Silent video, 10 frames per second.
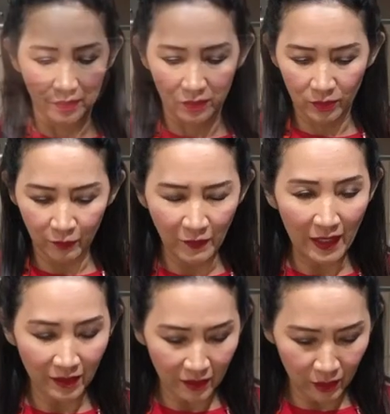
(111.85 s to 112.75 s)
So the
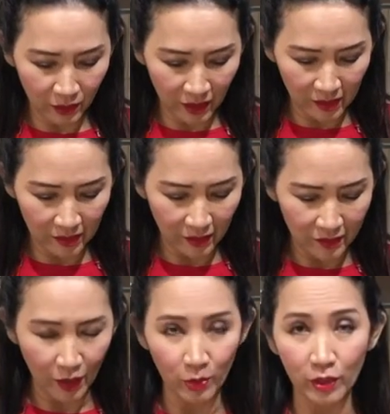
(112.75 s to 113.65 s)
final ingredient is
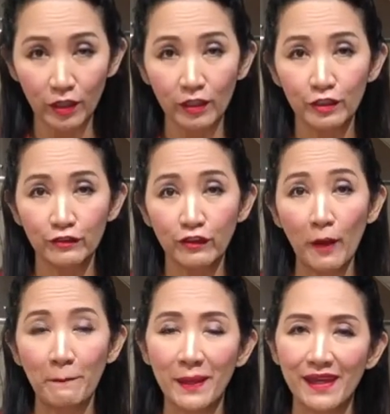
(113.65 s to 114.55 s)
our
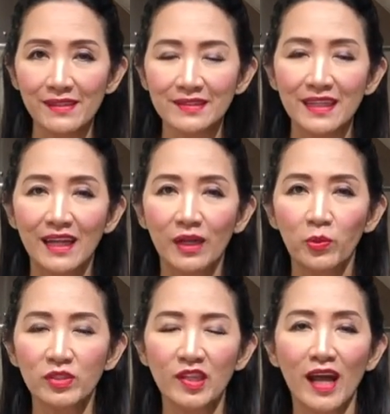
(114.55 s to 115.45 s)
frappe base,
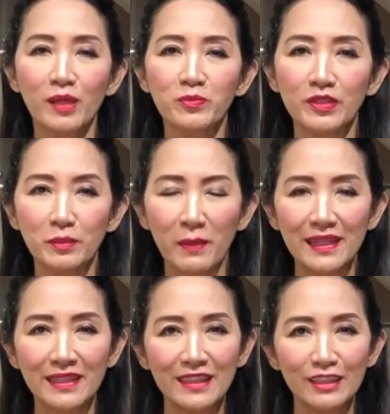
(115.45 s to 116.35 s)
which helps in
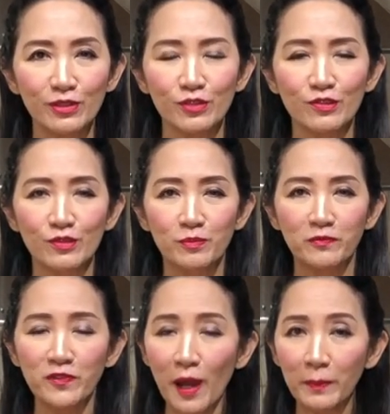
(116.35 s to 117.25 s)
making your
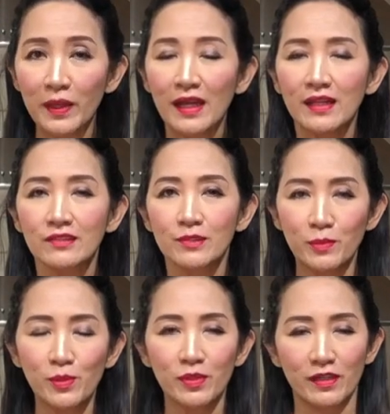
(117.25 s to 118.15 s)
frappe
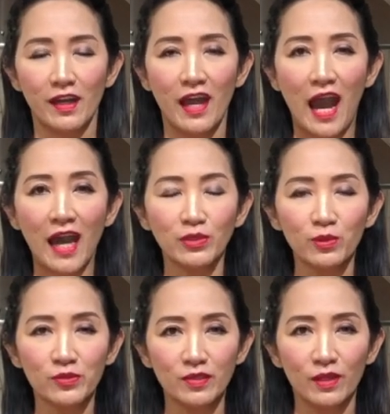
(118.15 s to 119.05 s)
smoother, and
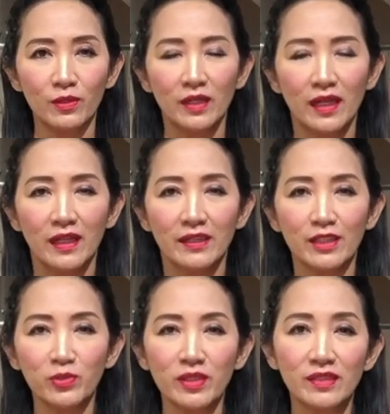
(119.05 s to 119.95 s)
also the
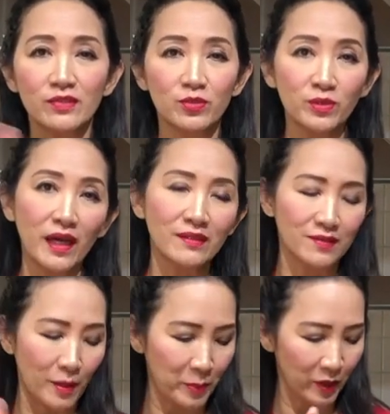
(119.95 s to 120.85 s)
ingredients do not
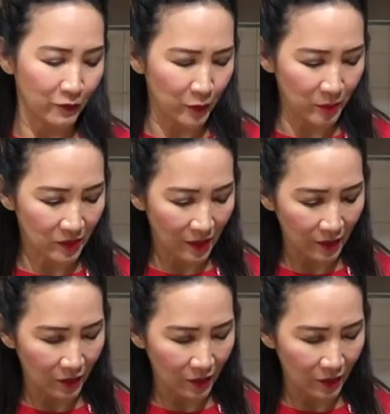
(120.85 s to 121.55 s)
separate from each other.